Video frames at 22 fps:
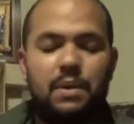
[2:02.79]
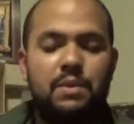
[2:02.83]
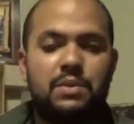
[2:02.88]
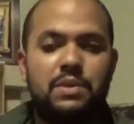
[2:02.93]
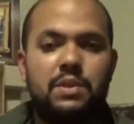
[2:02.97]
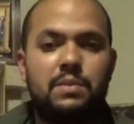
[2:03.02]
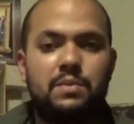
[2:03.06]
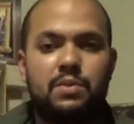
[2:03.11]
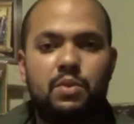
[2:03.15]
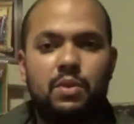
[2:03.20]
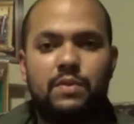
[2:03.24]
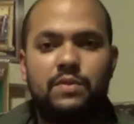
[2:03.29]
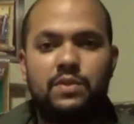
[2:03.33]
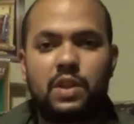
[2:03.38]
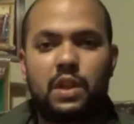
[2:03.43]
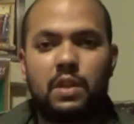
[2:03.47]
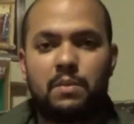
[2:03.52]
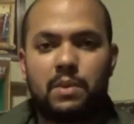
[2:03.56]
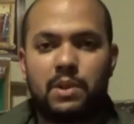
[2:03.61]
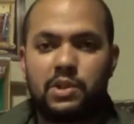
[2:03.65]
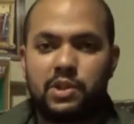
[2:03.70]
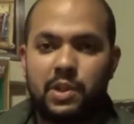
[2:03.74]
was some sort of
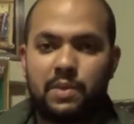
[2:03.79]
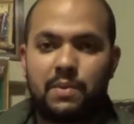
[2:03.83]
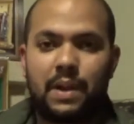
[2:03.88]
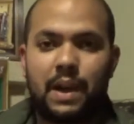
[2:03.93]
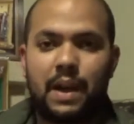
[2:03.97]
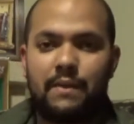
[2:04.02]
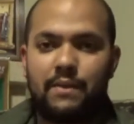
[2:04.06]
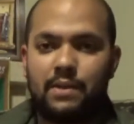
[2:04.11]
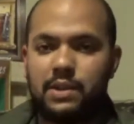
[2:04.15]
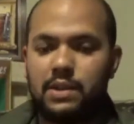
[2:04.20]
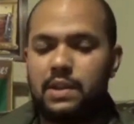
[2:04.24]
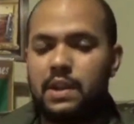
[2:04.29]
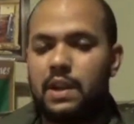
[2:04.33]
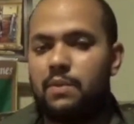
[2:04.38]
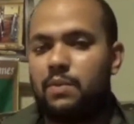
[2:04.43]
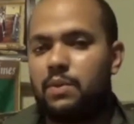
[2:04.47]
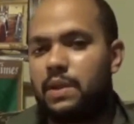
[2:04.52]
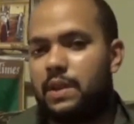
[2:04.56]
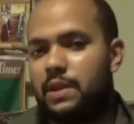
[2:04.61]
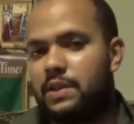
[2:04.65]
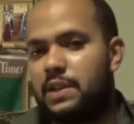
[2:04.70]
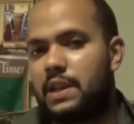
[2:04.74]
celebration they were having today where
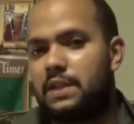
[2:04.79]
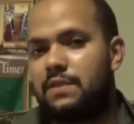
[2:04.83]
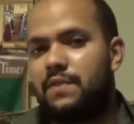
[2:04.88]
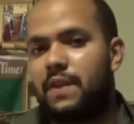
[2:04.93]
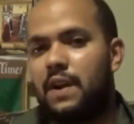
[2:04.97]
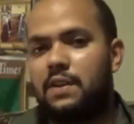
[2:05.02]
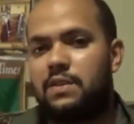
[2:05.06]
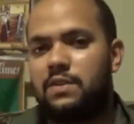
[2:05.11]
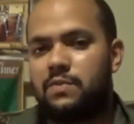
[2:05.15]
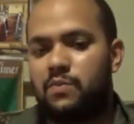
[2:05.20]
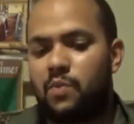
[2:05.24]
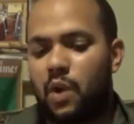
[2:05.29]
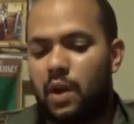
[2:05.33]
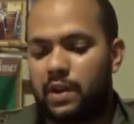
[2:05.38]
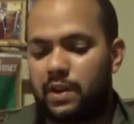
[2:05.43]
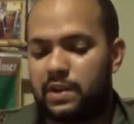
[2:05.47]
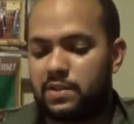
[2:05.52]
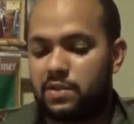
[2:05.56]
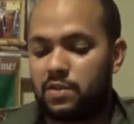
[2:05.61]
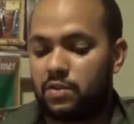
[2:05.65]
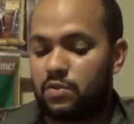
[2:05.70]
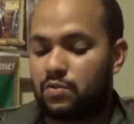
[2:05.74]
they test fired some
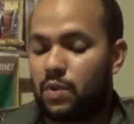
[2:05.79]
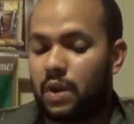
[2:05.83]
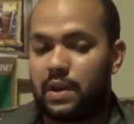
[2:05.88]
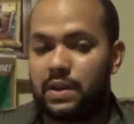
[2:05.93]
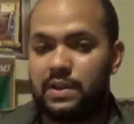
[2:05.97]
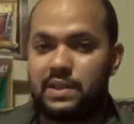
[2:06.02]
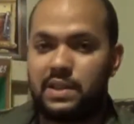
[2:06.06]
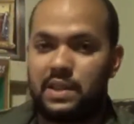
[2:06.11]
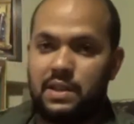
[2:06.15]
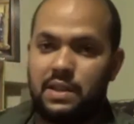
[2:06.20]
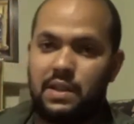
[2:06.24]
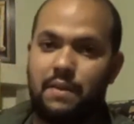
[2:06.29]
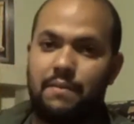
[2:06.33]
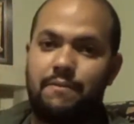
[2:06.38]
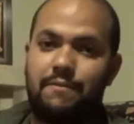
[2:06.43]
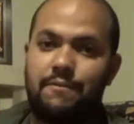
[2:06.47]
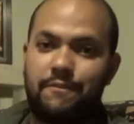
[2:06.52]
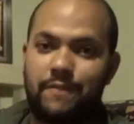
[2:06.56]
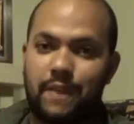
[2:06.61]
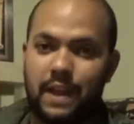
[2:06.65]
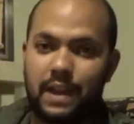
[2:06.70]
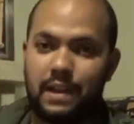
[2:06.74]
rockets, and those rockets ended up
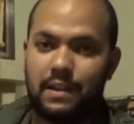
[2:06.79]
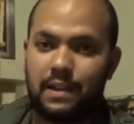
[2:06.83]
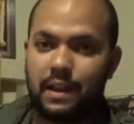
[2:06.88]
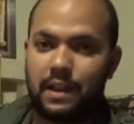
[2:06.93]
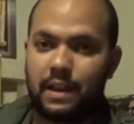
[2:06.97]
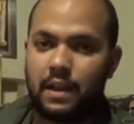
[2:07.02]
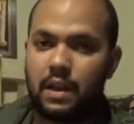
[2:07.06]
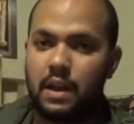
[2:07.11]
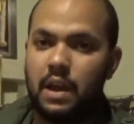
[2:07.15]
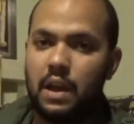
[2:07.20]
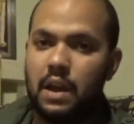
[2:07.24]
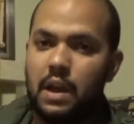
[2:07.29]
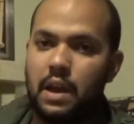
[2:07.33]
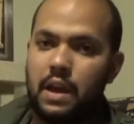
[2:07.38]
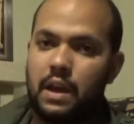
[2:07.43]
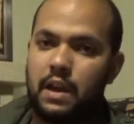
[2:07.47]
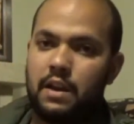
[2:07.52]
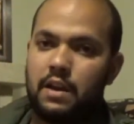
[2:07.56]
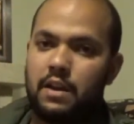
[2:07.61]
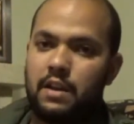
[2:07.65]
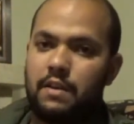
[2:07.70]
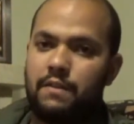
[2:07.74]
failing.
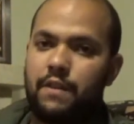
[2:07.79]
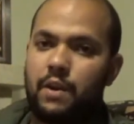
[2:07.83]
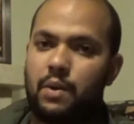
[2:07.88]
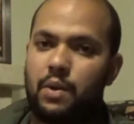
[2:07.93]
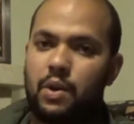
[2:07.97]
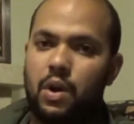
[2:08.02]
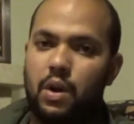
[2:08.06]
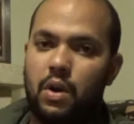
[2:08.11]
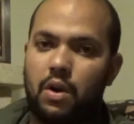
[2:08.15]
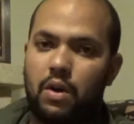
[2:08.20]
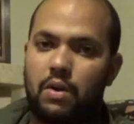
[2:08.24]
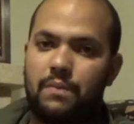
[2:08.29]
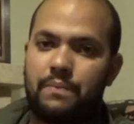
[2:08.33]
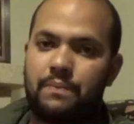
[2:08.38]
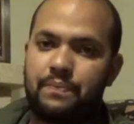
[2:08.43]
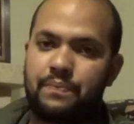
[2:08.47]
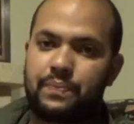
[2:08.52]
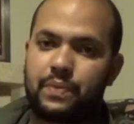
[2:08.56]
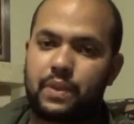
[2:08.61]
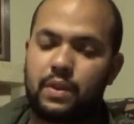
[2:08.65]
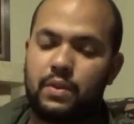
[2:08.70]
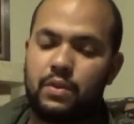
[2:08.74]
And if I recall,
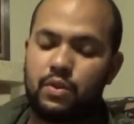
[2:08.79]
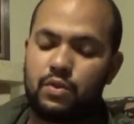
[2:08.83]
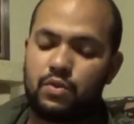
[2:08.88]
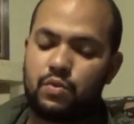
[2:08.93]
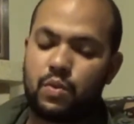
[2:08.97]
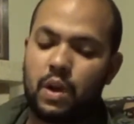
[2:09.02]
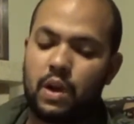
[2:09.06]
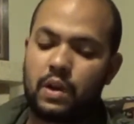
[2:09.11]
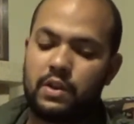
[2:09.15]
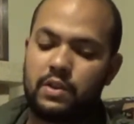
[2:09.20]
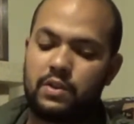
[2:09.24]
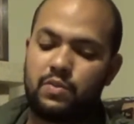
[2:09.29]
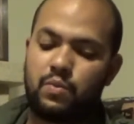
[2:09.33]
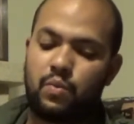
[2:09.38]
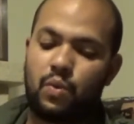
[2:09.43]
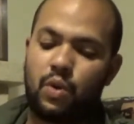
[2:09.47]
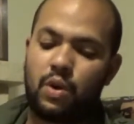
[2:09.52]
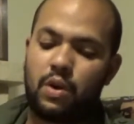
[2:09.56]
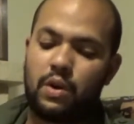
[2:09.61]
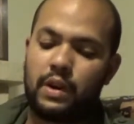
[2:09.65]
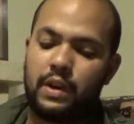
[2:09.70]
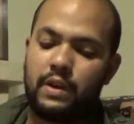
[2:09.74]
those rockets
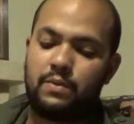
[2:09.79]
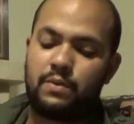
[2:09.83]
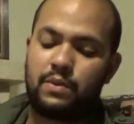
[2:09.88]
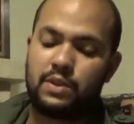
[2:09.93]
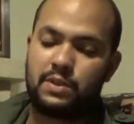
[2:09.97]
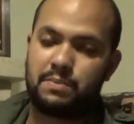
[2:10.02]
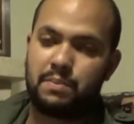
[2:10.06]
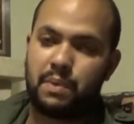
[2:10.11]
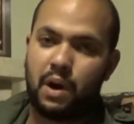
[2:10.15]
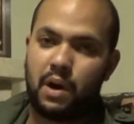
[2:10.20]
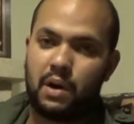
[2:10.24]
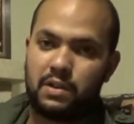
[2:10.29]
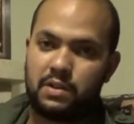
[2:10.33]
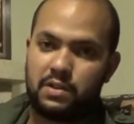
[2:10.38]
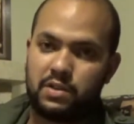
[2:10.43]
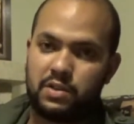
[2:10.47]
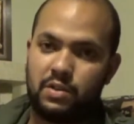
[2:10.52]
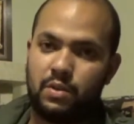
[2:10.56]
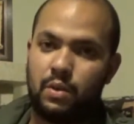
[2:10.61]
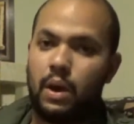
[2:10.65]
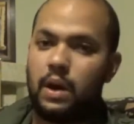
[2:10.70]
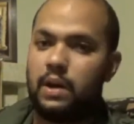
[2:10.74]
were in response
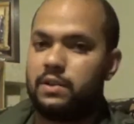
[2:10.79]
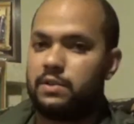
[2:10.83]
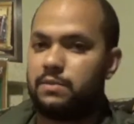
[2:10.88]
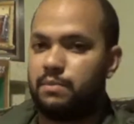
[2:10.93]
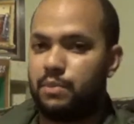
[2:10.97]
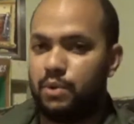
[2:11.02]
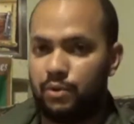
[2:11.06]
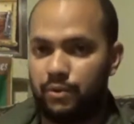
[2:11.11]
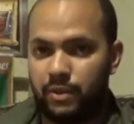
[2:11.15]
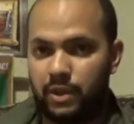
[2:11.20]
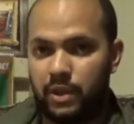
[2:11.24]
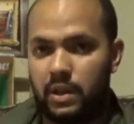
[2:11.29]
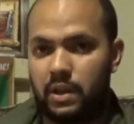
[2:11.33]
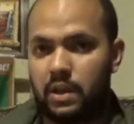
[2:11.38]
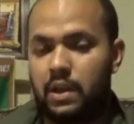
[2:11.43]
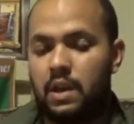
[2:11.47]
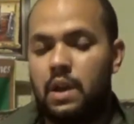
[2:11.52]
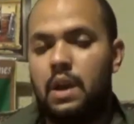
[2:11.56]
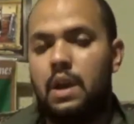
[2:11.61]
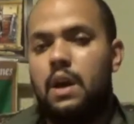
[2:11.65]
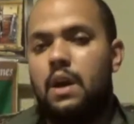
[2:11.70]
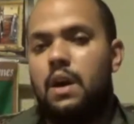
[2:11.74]
to us moving
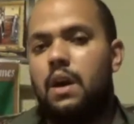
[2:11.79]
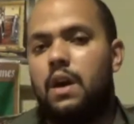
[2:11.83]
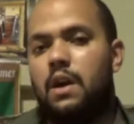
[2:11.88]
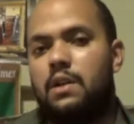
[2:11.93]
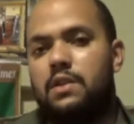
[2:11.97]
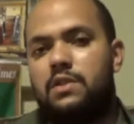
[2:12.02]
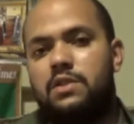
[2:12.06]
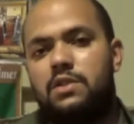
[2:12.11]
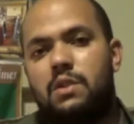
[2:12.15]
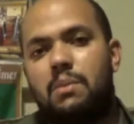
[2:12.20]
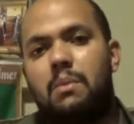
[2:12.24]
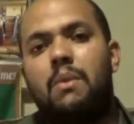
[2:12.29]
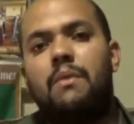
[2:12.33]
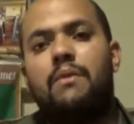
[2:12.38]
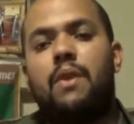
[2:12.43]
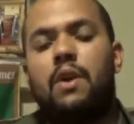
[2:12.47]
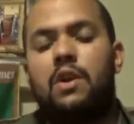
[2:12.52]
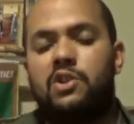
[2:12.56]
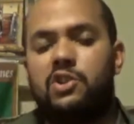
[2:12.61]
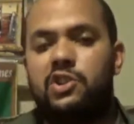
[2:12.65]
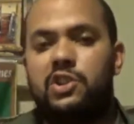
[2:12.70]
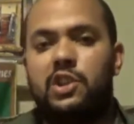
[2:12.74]
some of
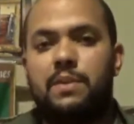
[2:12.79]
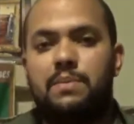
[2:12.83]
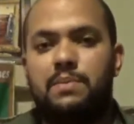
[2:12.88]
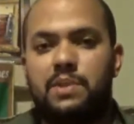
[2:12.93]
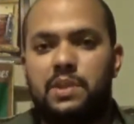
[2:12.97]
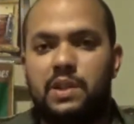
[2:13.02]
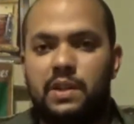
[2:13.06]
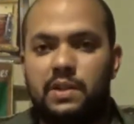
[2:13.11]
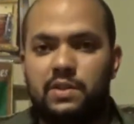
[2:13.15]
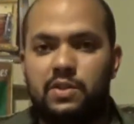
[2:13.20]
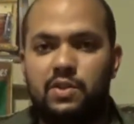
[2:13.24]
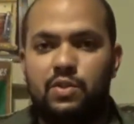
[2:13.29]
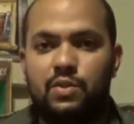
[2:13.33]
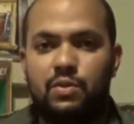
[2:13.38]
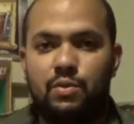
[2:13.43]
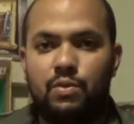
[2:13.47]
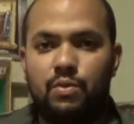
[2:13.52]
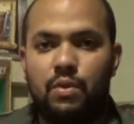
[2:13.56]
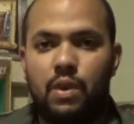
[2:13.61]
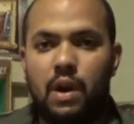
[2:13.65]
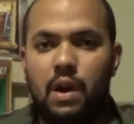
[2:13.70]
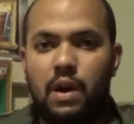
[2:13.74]
our ships
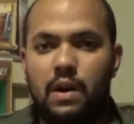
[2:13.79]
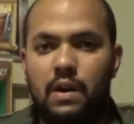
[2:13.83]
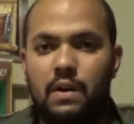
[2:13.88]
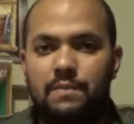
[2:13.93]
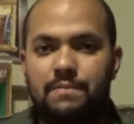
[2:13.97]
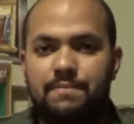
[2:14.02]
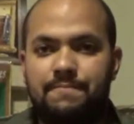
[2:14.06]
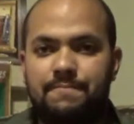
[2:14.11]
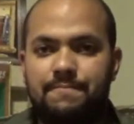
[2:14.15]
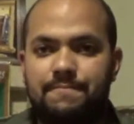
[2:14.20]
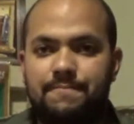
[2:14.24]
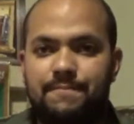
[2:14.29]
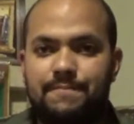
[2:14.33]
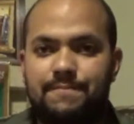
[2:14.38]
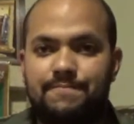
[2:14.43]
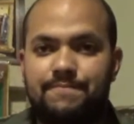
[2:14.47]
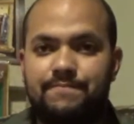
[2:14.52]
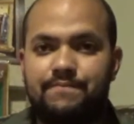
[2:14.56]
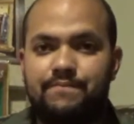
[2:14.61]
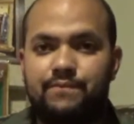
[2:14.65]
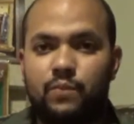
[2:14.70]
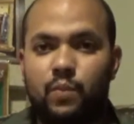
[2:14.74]
into
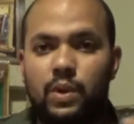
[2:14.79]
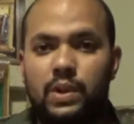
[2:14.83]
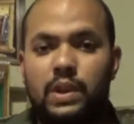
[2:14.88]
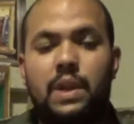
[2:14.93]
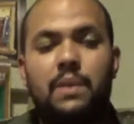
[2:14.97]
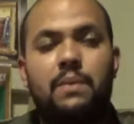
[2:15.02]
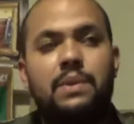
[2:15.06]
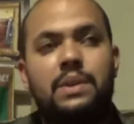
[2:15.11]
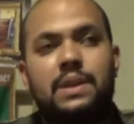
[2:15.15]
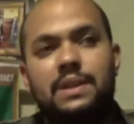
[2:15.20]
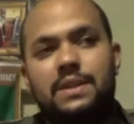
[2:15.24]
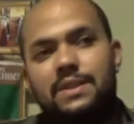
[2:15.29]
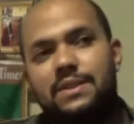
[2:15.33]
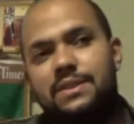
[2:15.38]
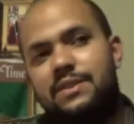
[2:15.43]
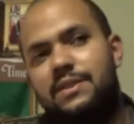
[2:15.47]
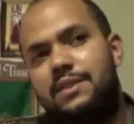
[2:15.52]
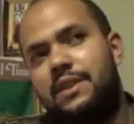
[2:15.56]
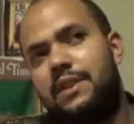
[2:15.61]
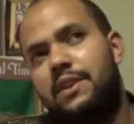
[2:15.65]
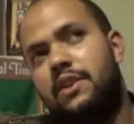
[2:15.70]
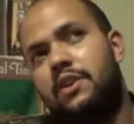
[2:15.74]
what they would
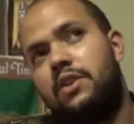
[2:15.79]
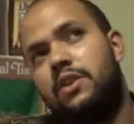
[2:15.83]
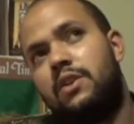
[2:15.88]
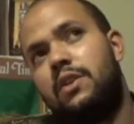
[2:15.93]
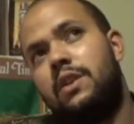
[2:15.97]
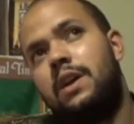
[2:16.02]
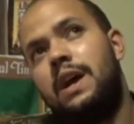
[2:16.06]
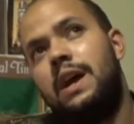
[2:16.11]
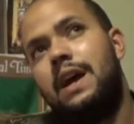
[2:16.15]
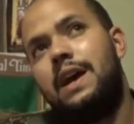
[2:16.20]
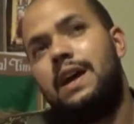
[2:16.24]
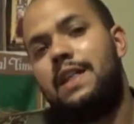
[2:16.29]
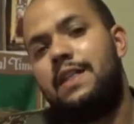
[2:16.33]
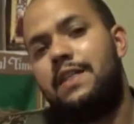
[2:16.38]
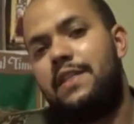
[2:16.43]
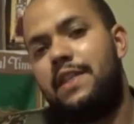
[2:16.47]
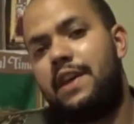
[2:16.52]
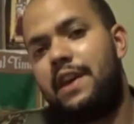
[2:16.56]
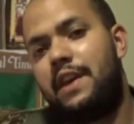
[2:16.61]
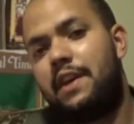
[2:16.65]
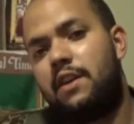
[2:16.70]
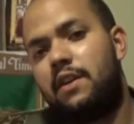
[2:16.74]
consider
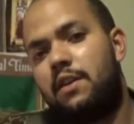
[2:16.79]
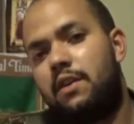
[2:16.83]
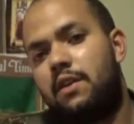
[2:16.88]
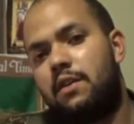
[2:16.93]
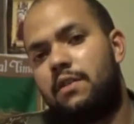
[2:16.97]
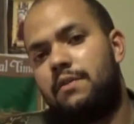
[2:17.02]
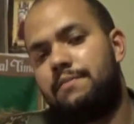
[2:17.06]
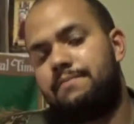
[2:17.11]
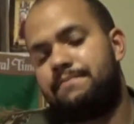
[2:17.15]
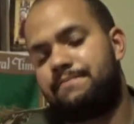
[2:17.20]
their